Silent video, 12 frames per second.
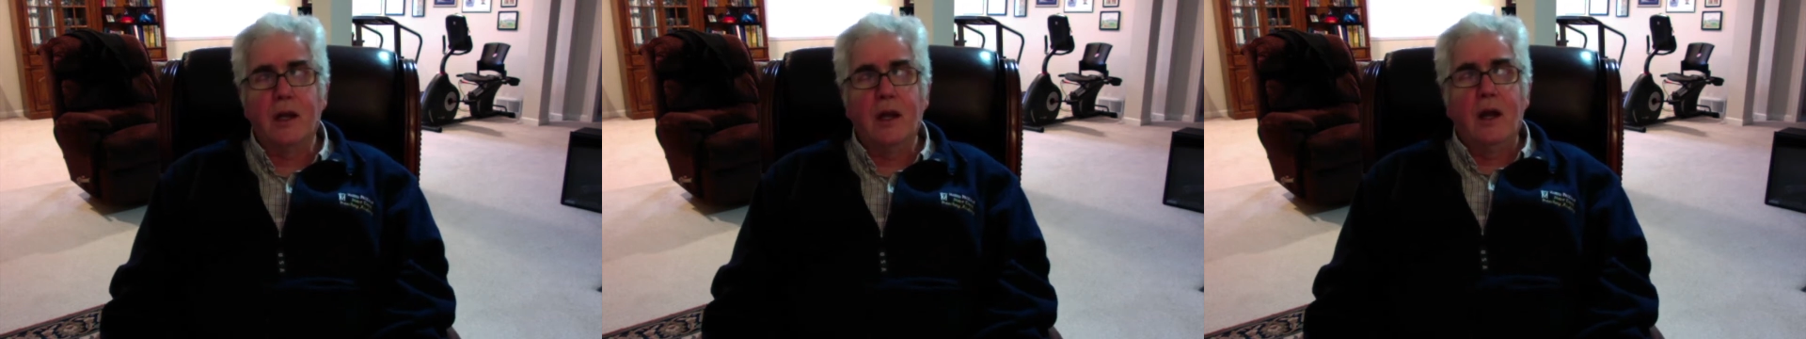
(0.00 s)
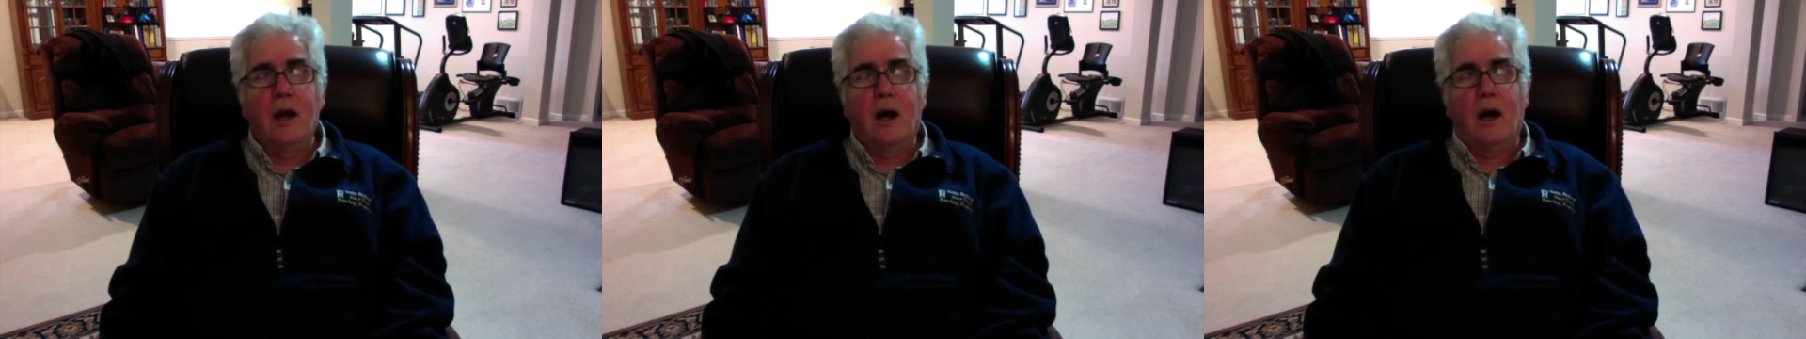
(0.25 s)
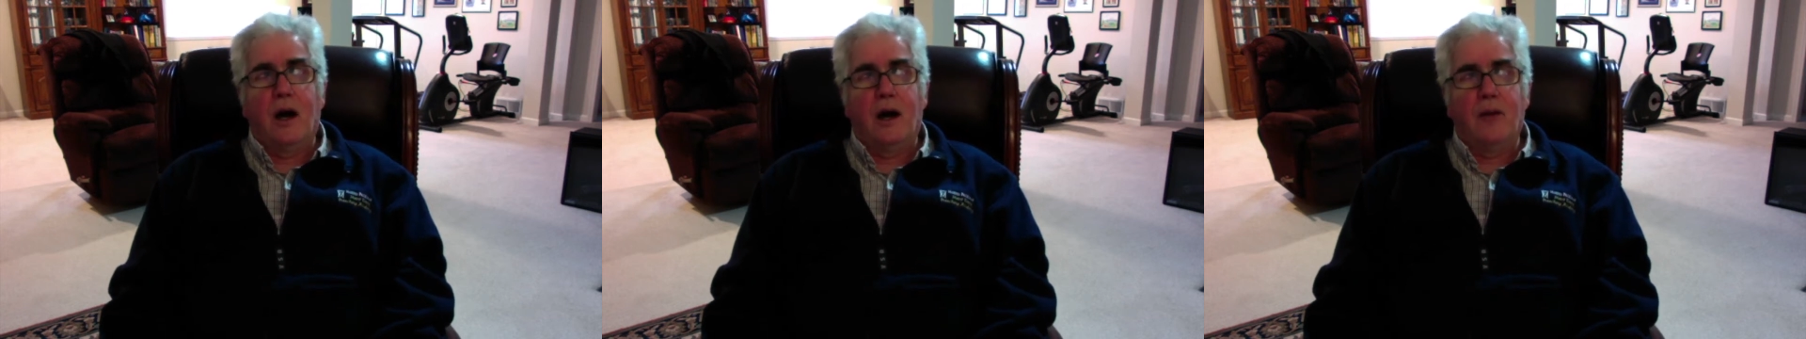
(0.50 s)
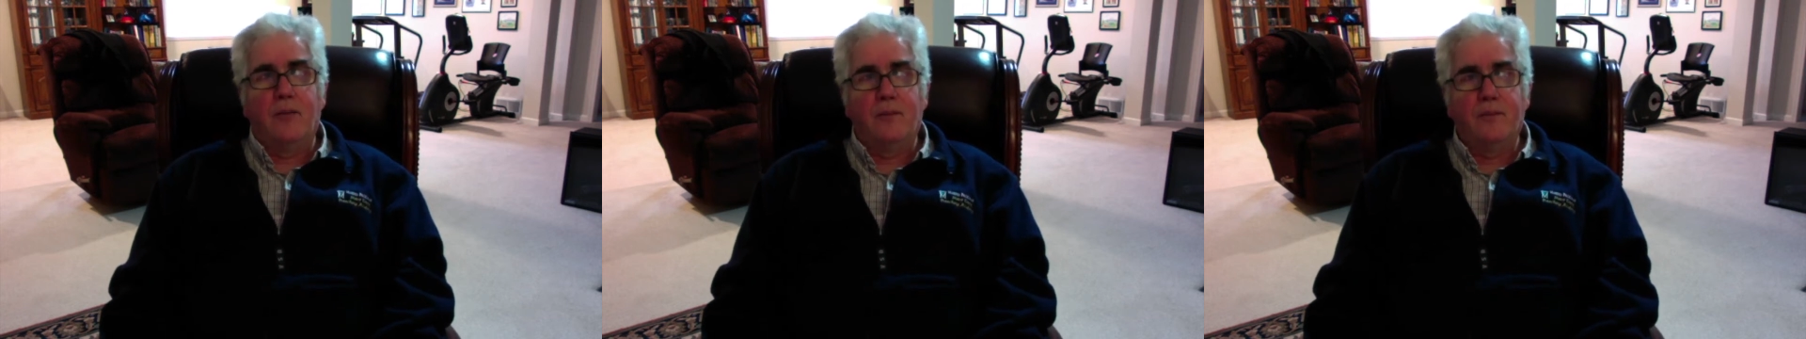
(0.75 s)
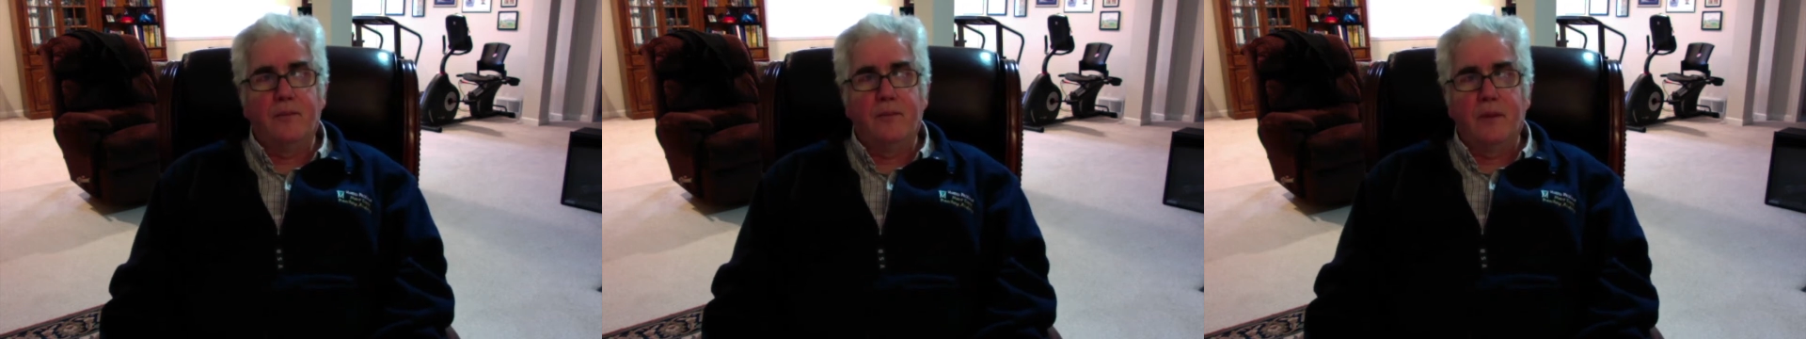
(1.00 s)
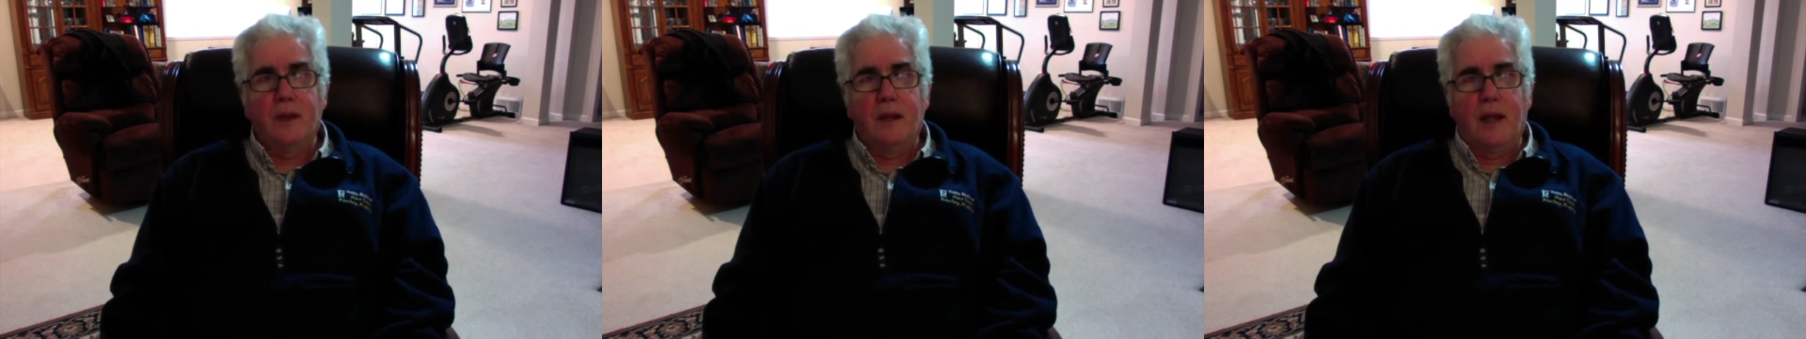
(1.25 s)
and
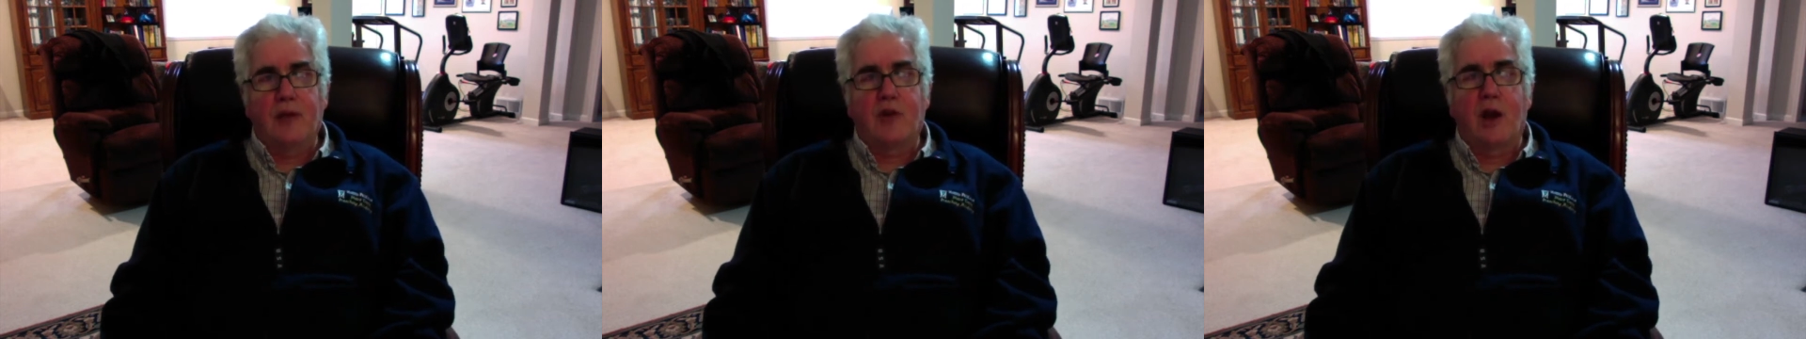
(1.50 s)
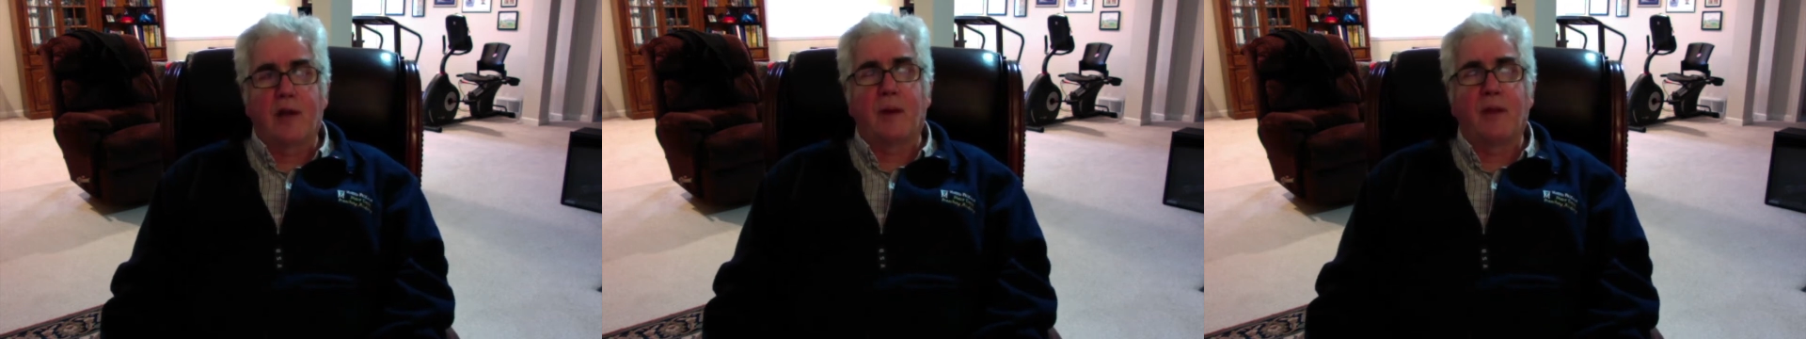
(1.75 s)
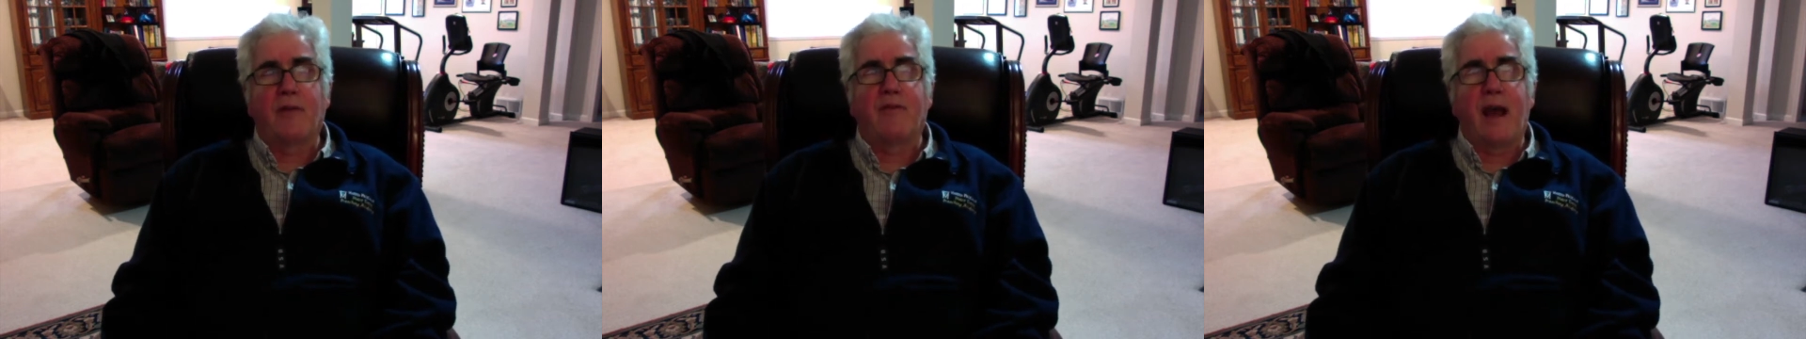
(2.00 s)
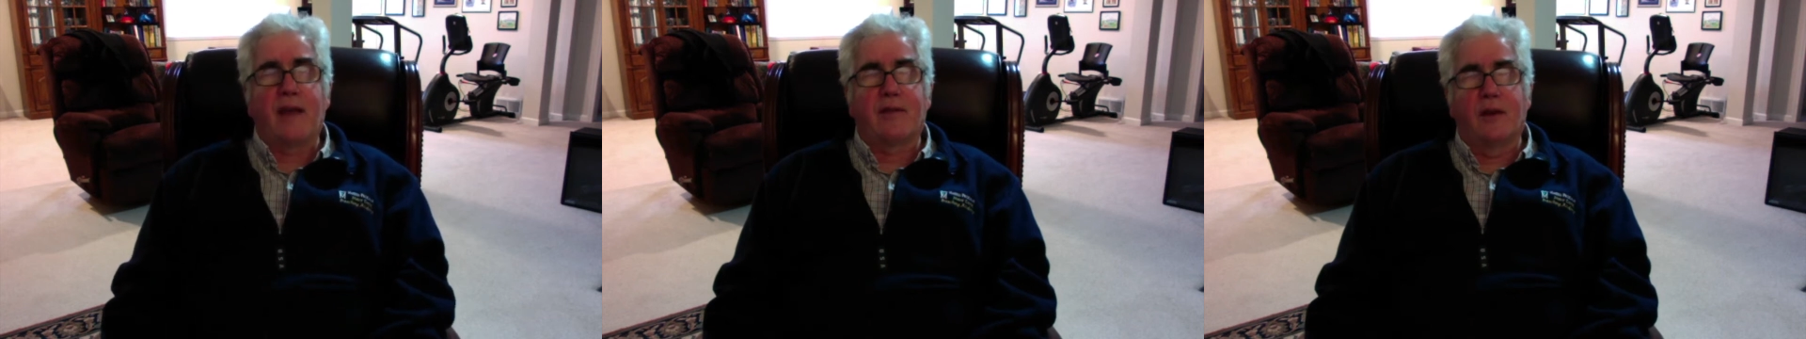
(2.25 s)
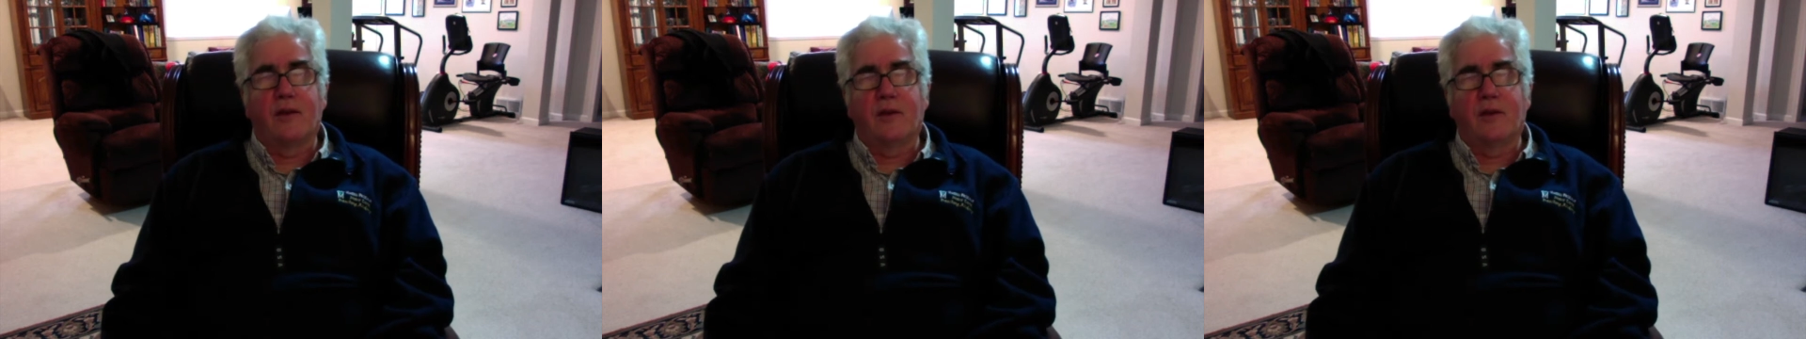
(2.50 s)
talked about the fact that